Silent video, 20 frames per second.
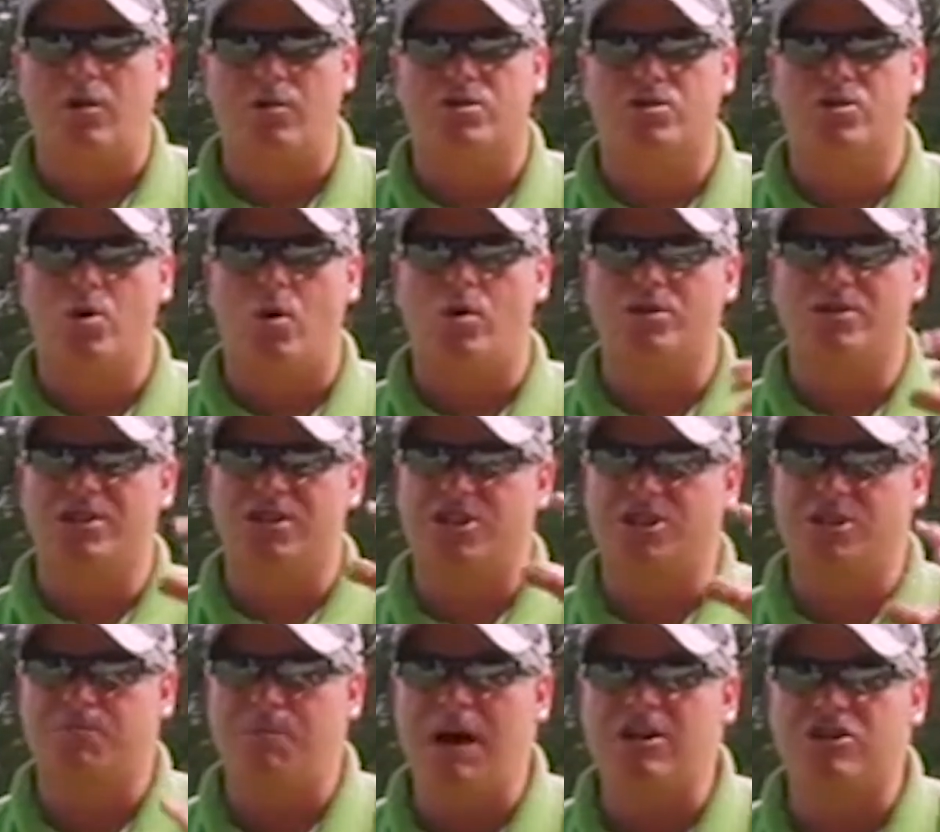lower scores,
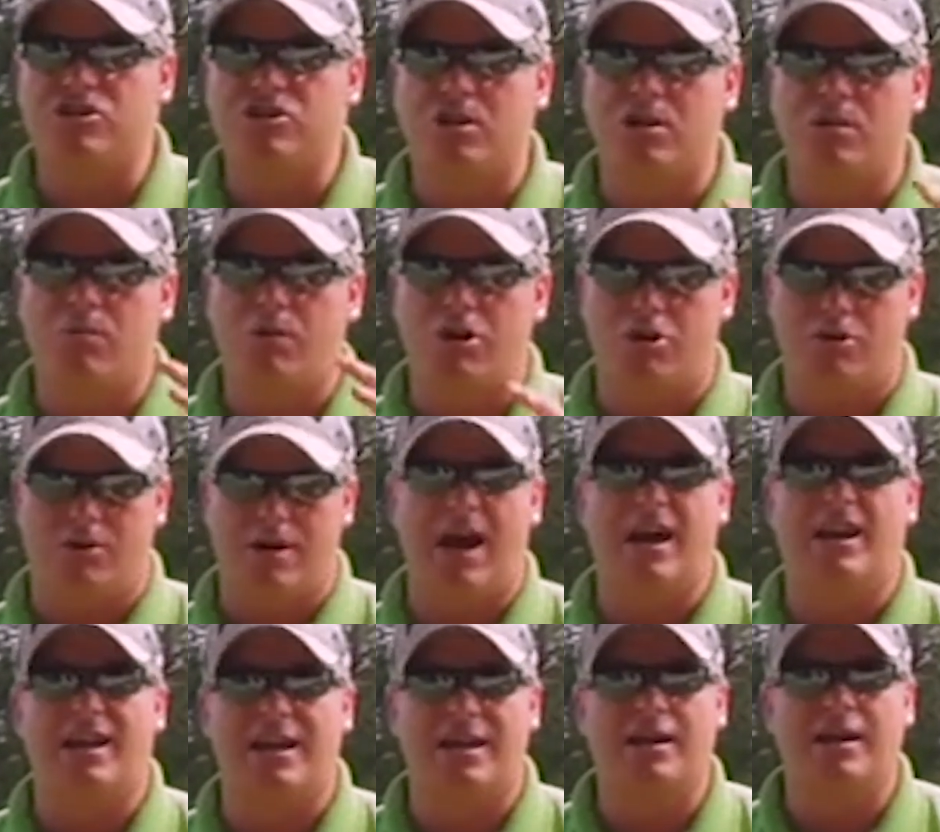especially when you're
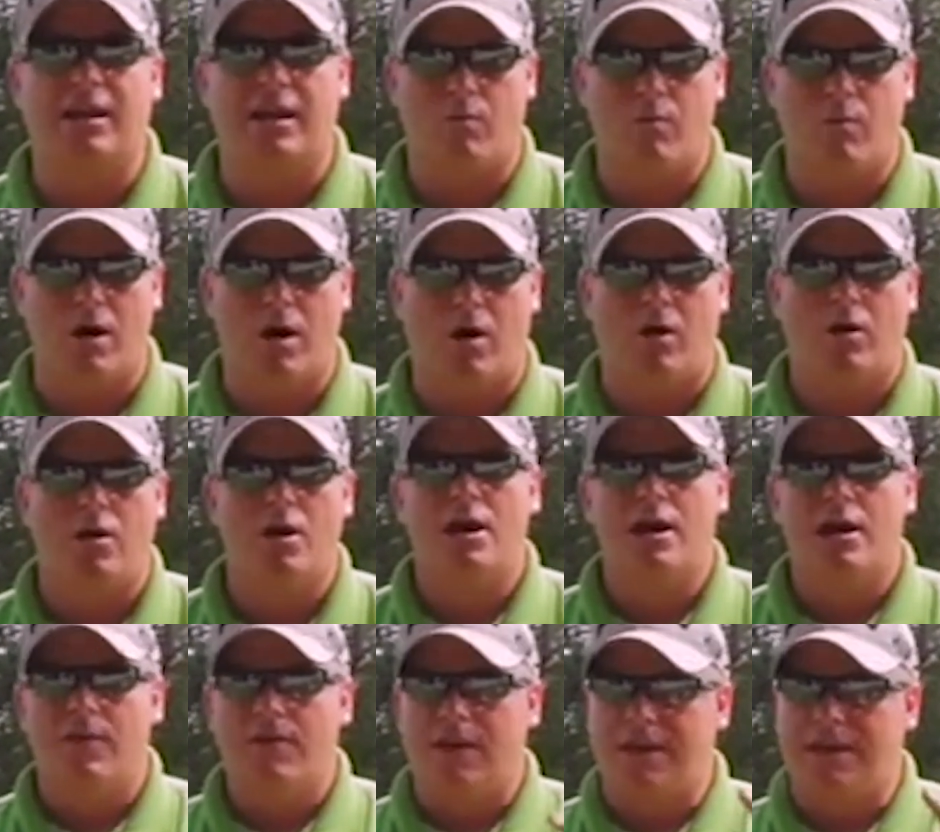not hitting it well.
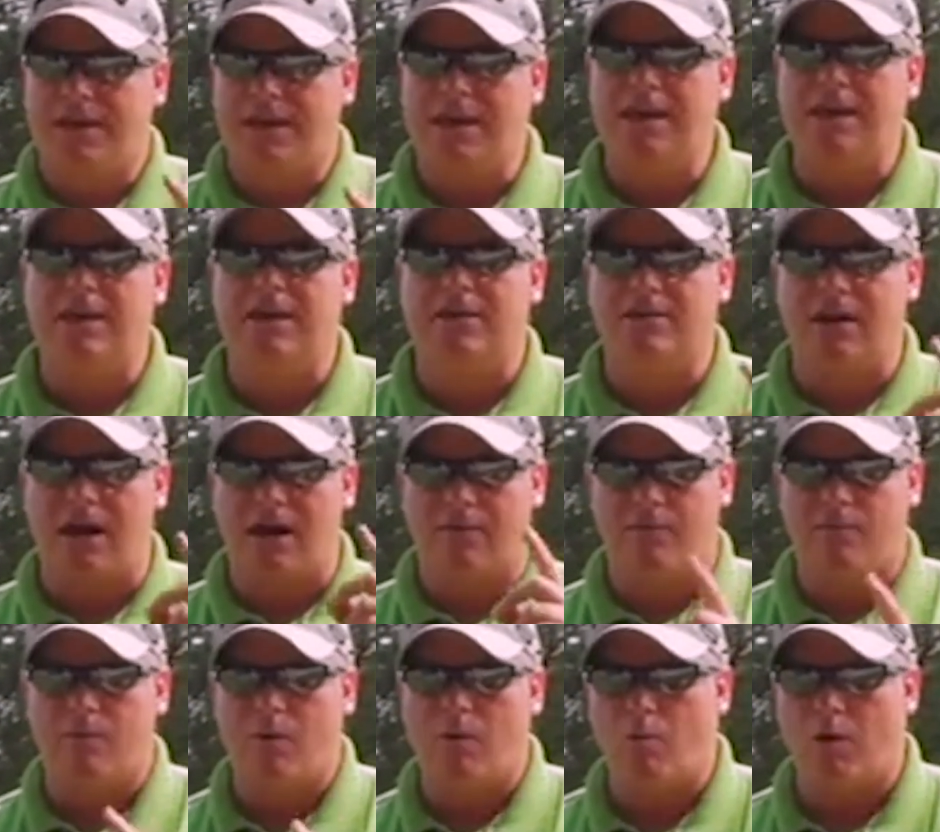The key is
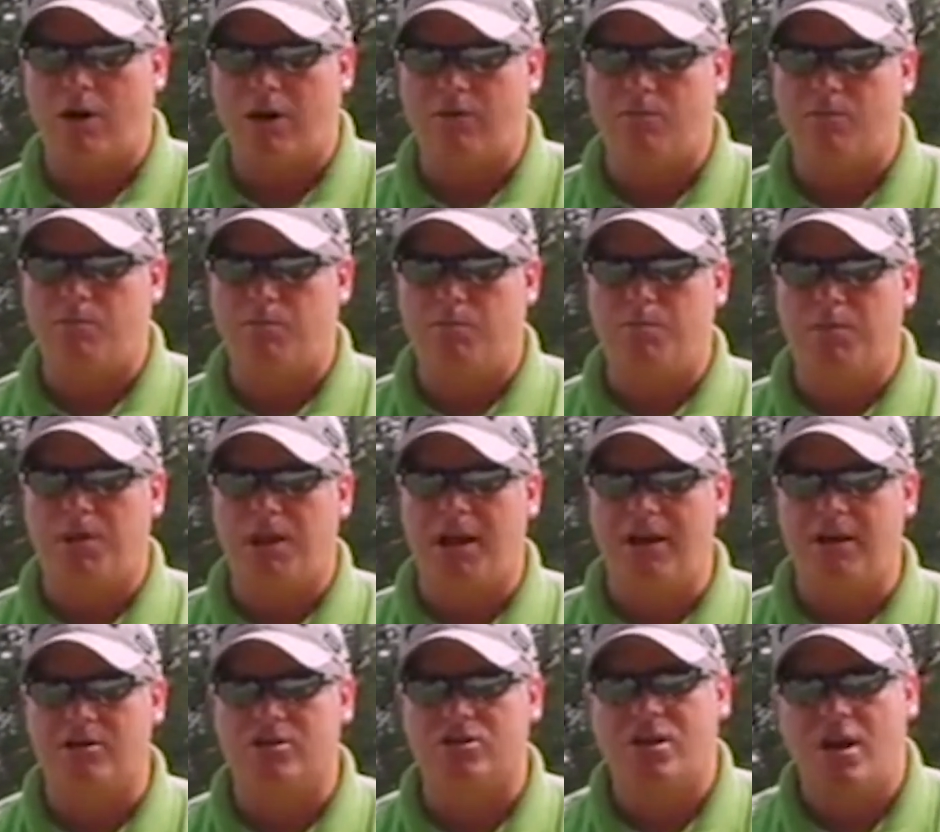when
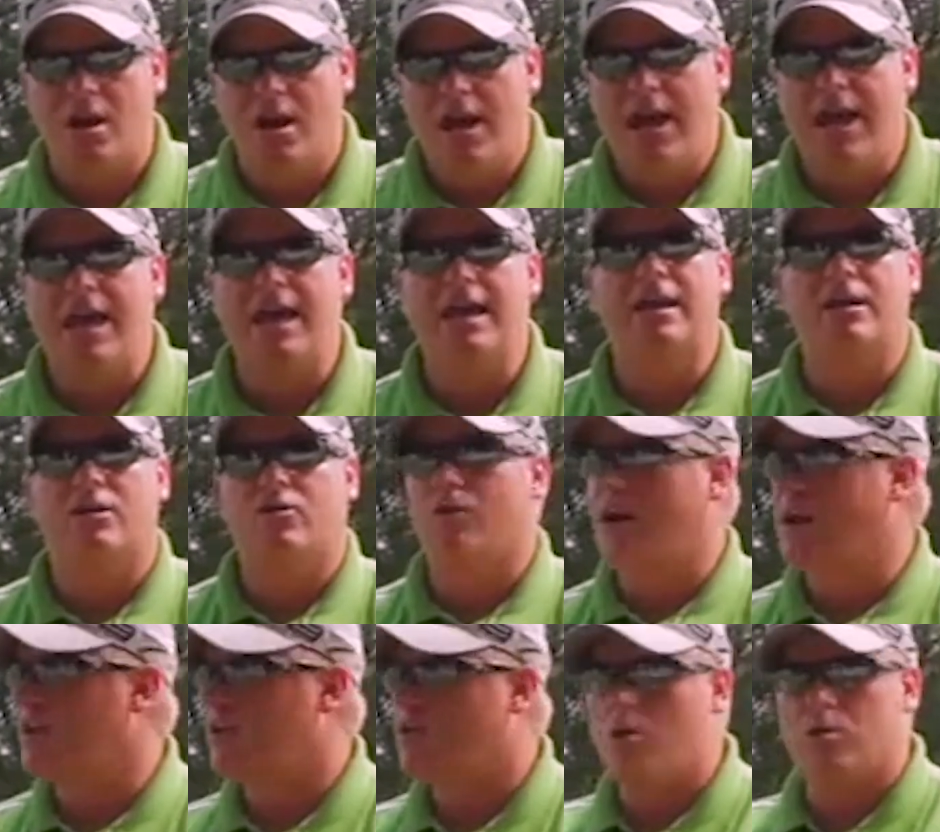players hit it
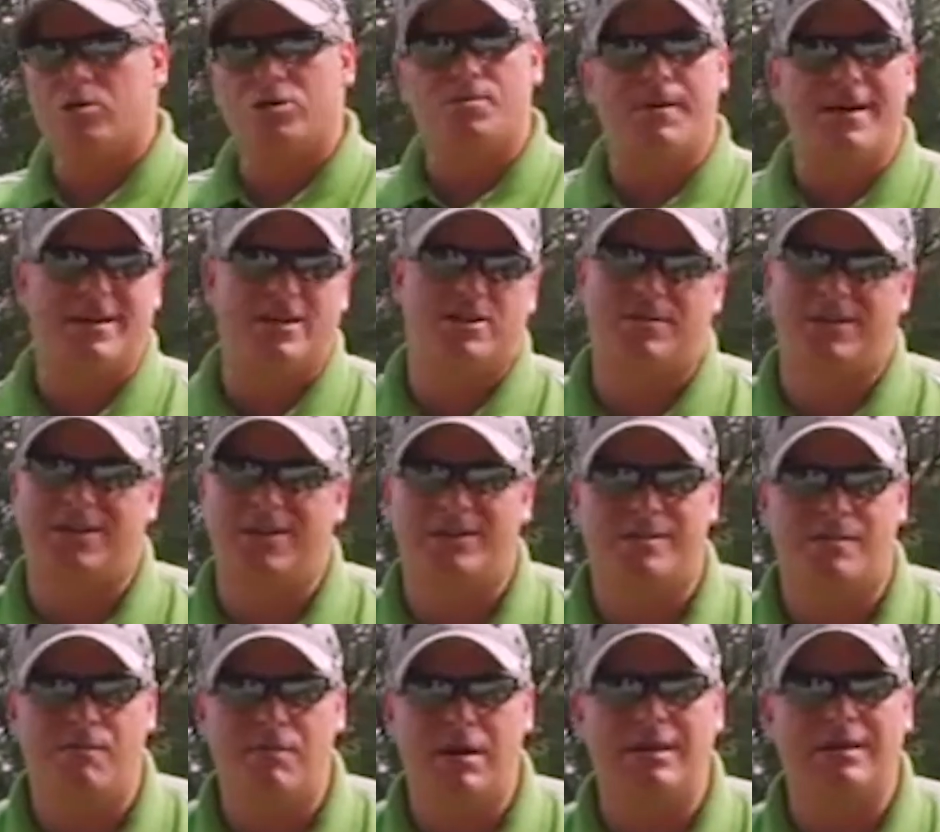great, course management
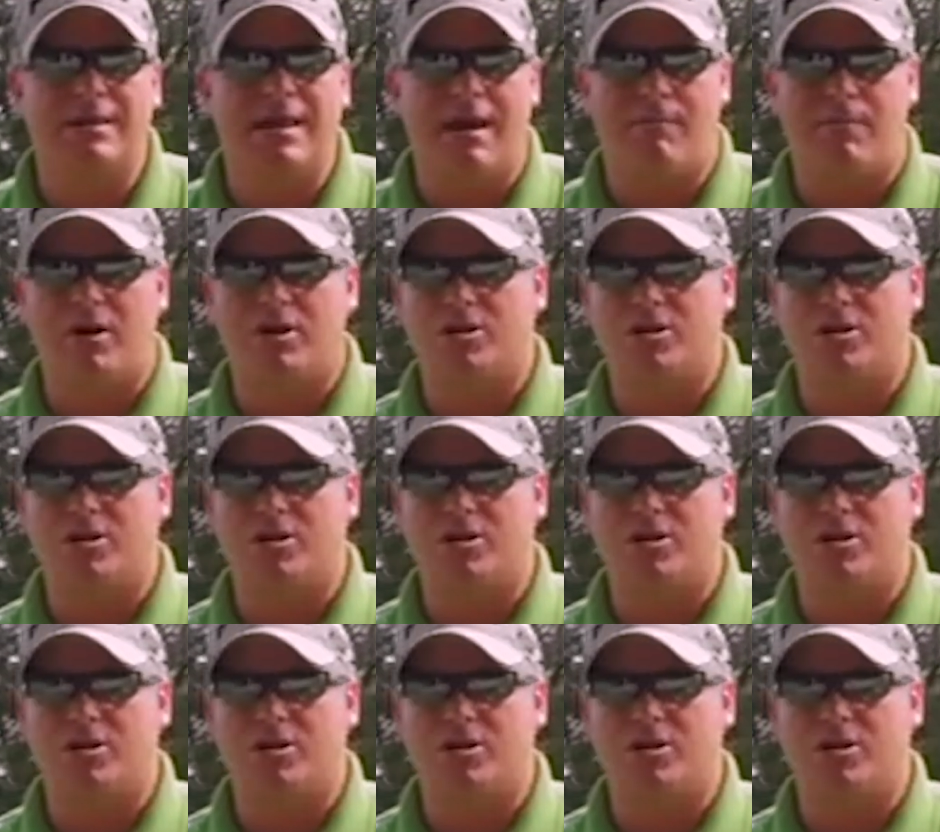doesn't mean that